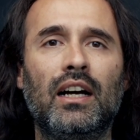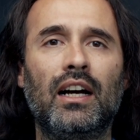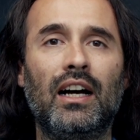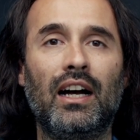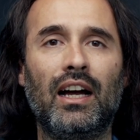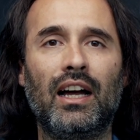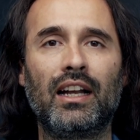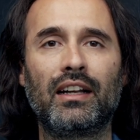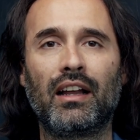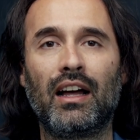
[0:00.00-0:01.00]

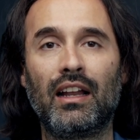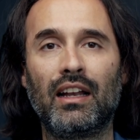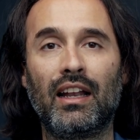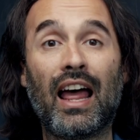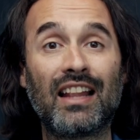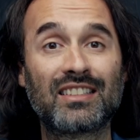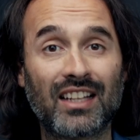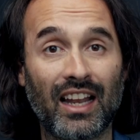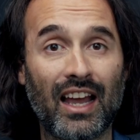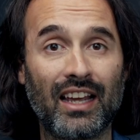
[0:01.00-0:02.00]
and, and
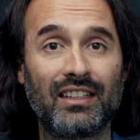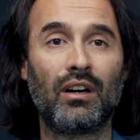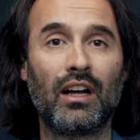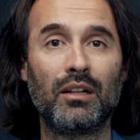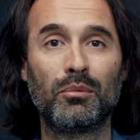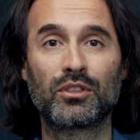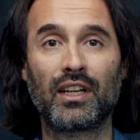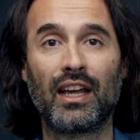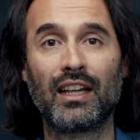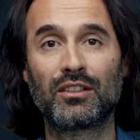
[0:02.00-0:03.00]
landslides. Almost
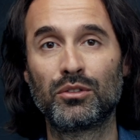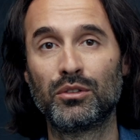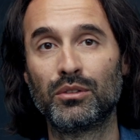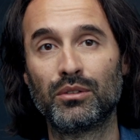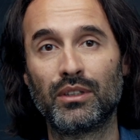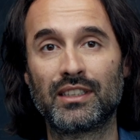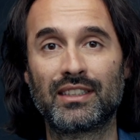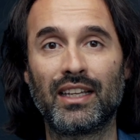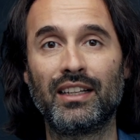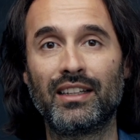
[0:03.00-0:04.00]
I had to
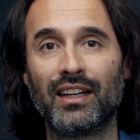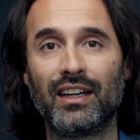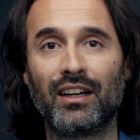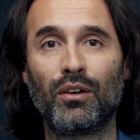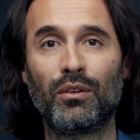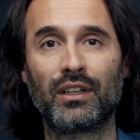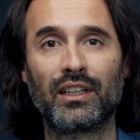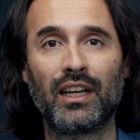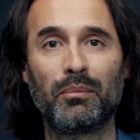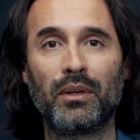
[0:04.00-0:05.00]
stay there
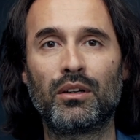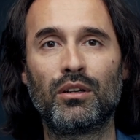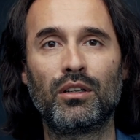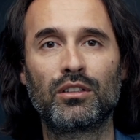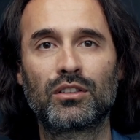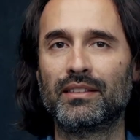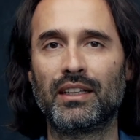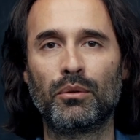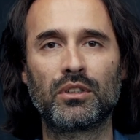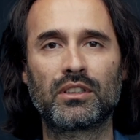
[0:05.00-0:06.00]
overnight because
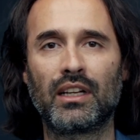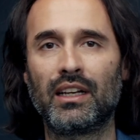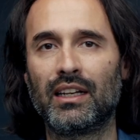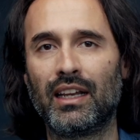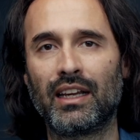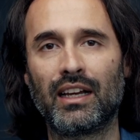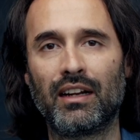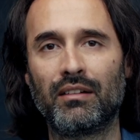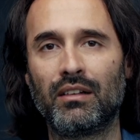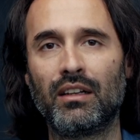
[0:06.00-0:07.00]
there was like
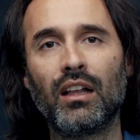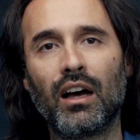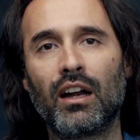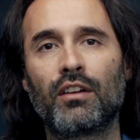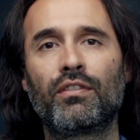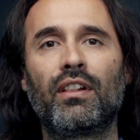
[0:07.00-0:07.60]
a lot of